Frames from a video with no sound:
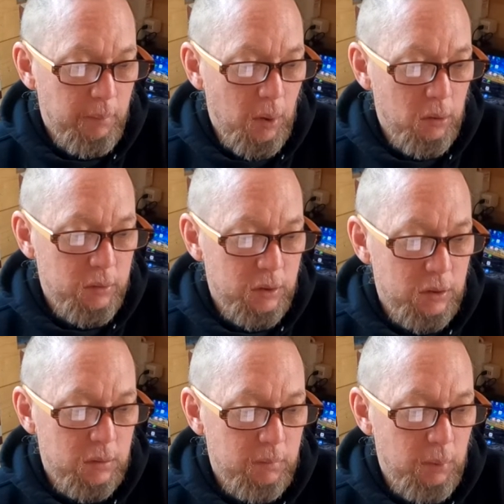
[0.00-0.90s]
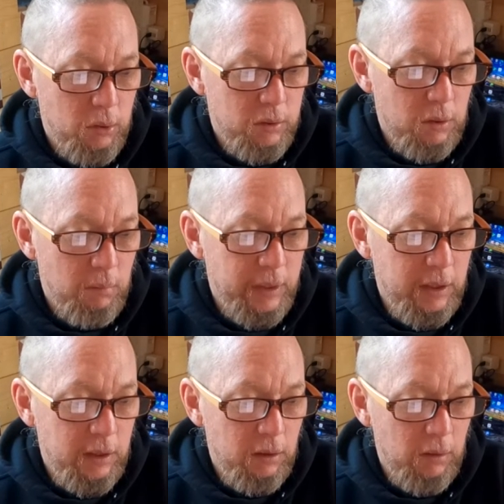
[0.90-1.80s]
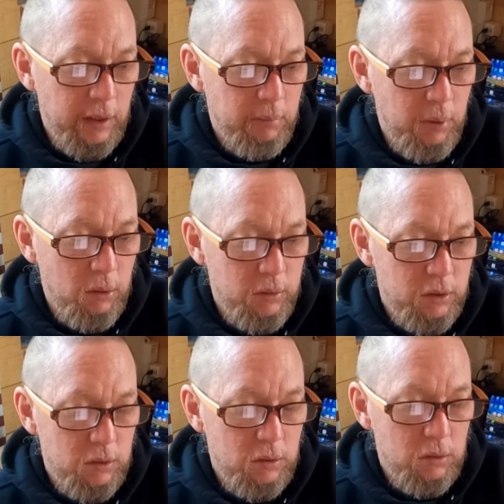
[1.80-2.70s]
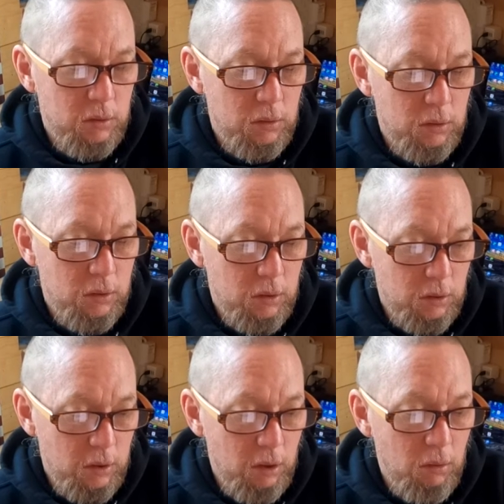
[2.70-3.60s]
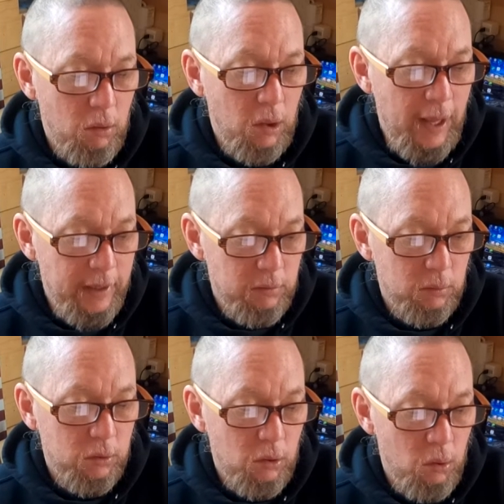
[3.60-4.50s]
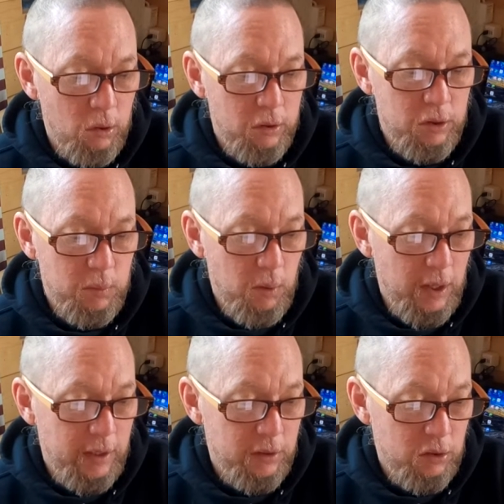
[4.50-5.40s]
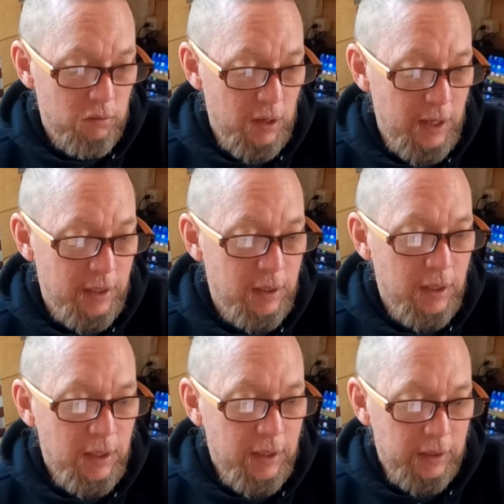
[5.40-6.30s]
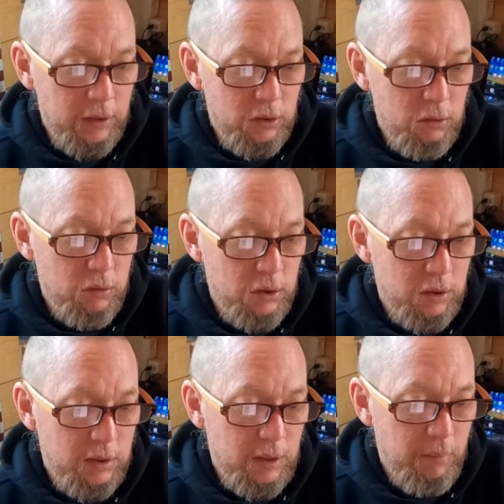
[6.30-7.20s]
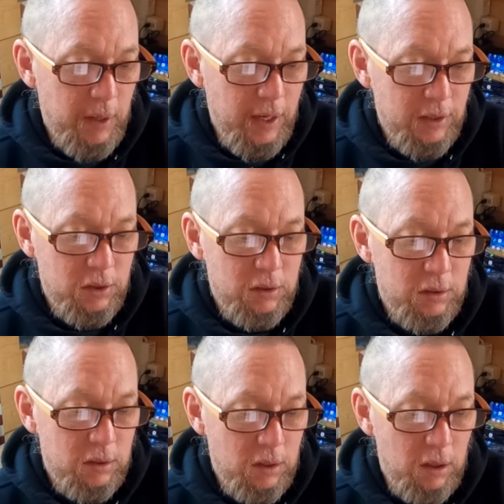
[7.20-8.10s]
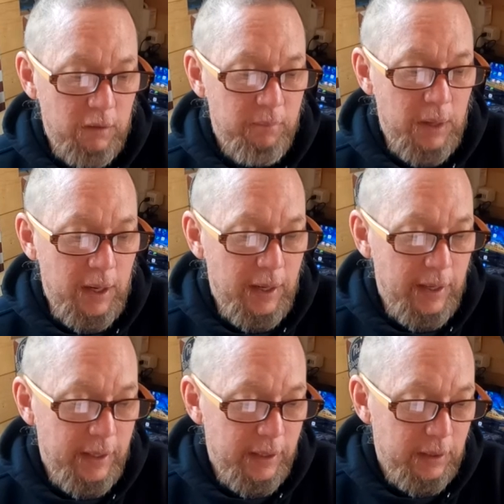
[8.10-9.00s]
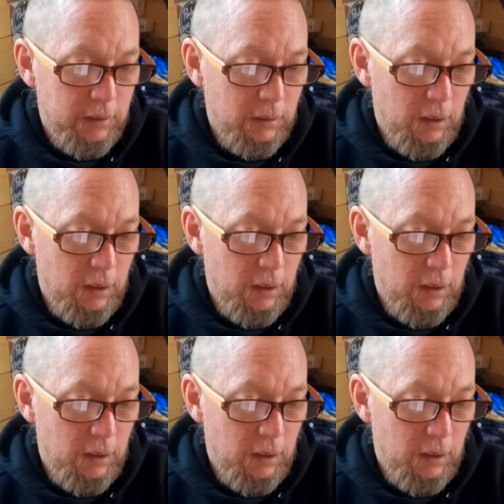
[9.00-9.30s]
posteromedial and posterolateral corner sprain and strain, contusions and impactions of my